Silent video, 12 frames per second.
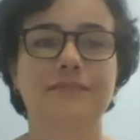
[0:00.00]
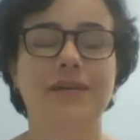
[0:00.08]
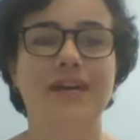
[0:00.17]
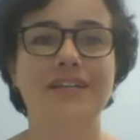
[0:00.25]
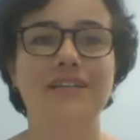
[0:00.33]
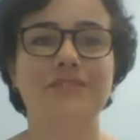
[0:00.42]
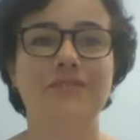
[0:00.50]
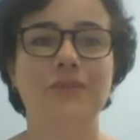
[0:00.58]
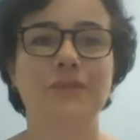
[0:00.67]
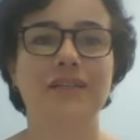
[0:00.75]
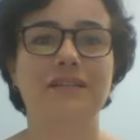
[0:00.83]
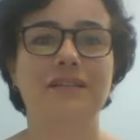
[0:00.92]
Hi
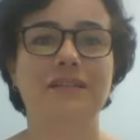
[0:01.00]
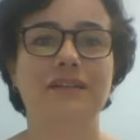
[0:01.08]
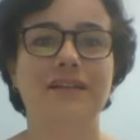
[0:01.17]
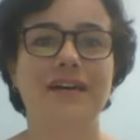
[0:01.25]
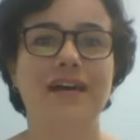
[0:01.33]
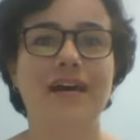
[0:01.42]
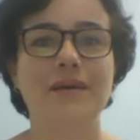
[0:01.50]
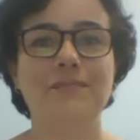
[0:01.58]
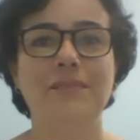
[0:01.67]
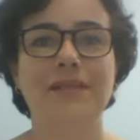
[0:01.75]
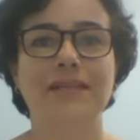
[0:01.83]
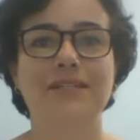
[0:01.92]
everyone, I'm
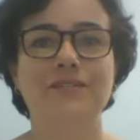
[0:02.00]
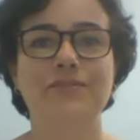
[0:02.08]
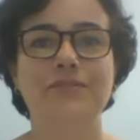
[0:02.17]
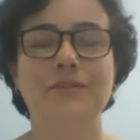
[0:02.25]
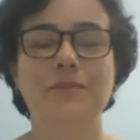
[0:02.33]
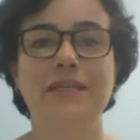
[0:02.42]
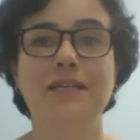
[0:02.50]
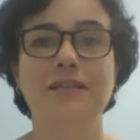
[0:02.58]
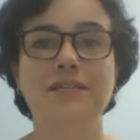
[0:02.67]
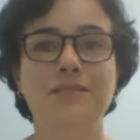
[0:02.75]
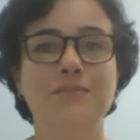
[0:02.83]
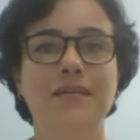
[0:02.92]
Malaine from
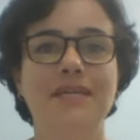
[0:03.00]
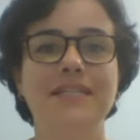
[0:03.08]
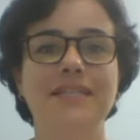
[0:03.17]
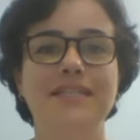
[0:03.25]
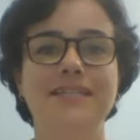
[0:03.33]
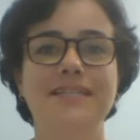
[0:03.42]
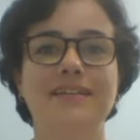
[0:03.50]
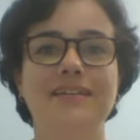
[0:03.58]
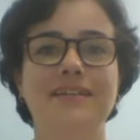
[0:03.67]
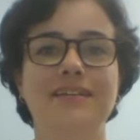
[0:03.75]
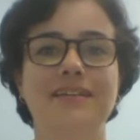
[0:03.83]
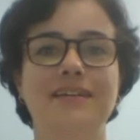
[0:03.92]
English Made
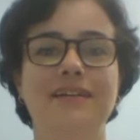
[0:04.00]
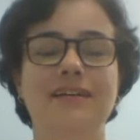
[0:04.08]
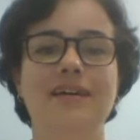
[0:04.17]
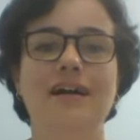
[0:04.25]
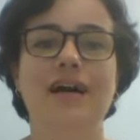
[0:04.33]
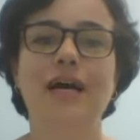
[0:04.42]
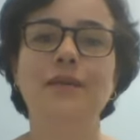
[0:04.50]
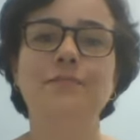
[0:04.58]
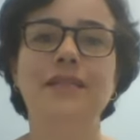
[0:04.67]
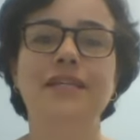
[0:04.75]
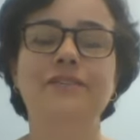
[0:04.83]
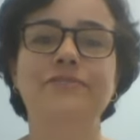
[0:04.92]
Easy. I
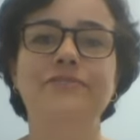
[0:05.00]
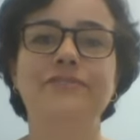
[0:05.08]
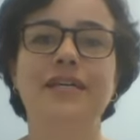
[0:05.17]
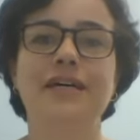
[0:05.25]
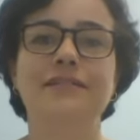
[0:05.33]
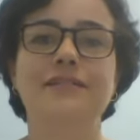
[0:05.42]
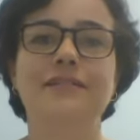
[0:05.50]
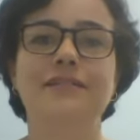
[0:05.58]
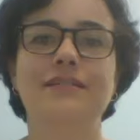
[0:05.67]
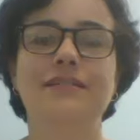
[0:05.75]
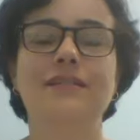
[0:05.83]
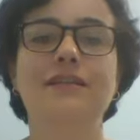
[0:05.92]
believe that
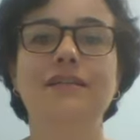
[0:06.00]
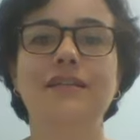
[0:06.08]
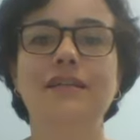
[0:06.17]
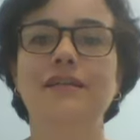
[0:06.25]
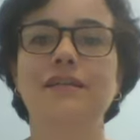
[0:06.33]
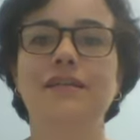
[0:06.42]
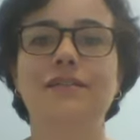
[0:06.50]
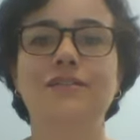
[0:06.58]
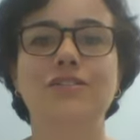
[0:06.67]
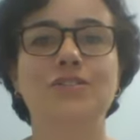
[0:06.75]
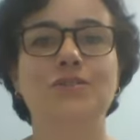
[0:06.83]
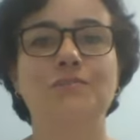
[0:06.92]
learning
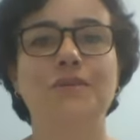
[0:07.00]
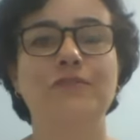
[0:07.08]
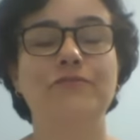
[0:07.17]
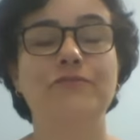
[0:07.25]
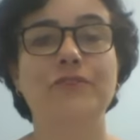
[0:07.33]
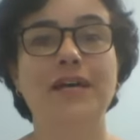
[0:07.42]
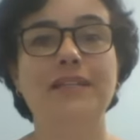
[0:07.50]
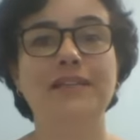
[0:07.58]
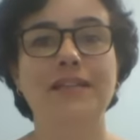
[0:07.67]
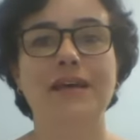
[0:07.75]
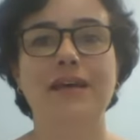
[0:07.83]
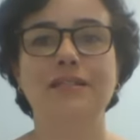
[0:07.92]
English should be
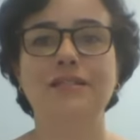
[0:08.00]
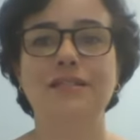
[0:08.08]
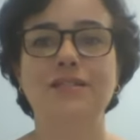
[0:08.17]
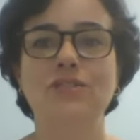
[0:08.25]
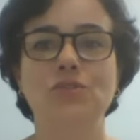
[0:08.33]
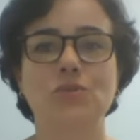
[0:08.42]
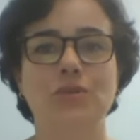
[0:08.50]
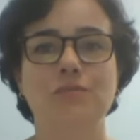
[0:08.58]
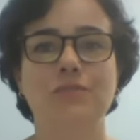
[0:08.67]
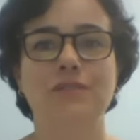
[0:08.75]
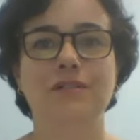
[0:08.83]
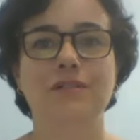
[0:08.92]
fun and
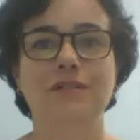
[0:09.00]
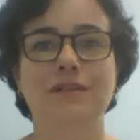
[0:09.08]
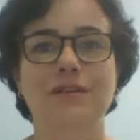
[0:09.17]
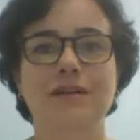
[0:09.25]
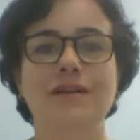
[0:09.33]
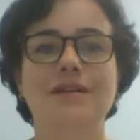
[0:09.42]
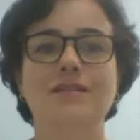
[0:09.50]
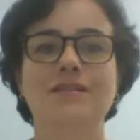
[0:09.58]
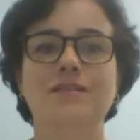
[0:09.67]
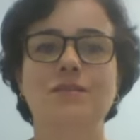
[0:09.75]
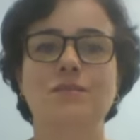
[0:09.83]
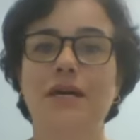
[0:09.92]
enjoyable.
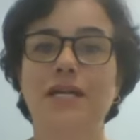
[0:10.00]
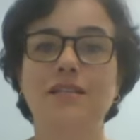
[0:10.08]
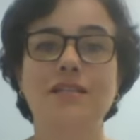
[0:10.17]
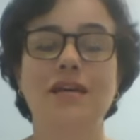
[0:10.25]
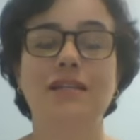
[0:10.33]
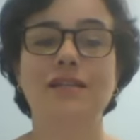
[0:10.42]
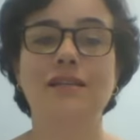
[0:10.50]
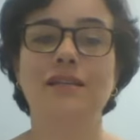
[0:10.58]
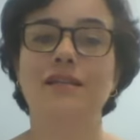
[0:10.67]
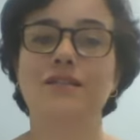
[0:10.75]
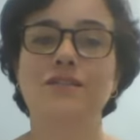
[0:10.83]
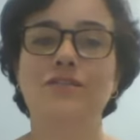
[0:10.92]
So my channel
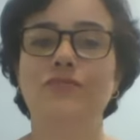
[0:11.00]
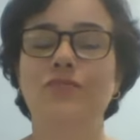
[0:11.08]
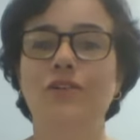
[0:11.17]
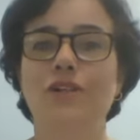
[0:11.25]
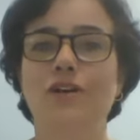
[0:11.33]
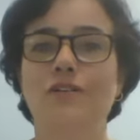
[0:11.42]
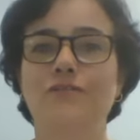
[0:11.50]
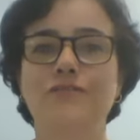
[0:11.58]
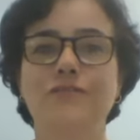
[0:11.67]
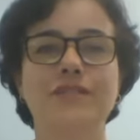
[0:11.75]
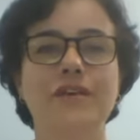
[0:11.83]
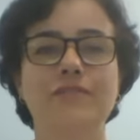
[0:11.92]
is full of
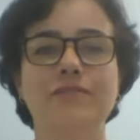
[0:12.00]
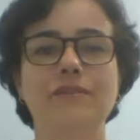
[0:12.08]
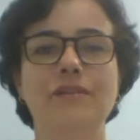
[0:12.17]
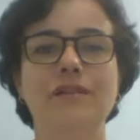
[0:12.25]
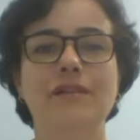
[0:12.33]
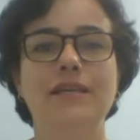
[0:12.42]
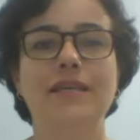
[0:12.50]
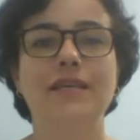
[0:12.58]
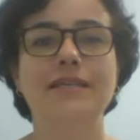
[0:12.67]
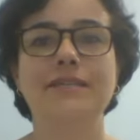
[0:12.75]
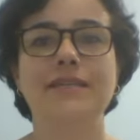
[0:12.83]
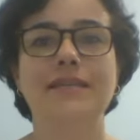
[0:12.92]
several
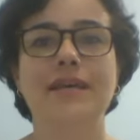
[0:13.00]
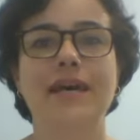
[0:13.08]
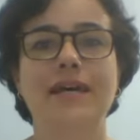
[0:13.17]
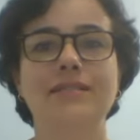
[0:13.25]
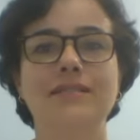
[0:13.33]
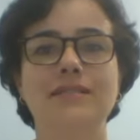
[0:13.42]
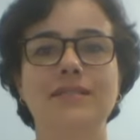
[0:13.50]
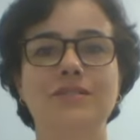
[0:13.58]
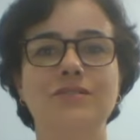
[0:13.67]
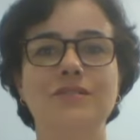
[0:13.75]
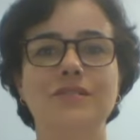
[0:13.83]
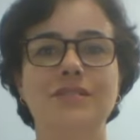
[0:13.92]
easy and
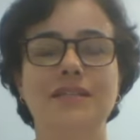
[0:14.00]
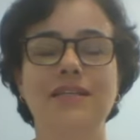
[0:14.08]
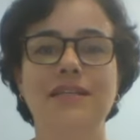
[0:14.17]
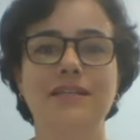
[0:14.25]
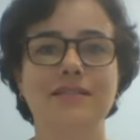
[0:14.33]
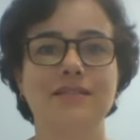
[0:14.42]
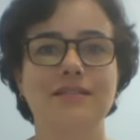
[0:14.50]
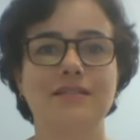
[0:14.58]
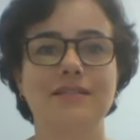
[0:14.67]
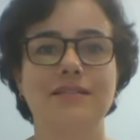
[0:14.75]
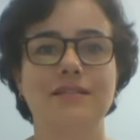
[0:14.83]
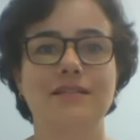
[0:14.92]
interesting lessons.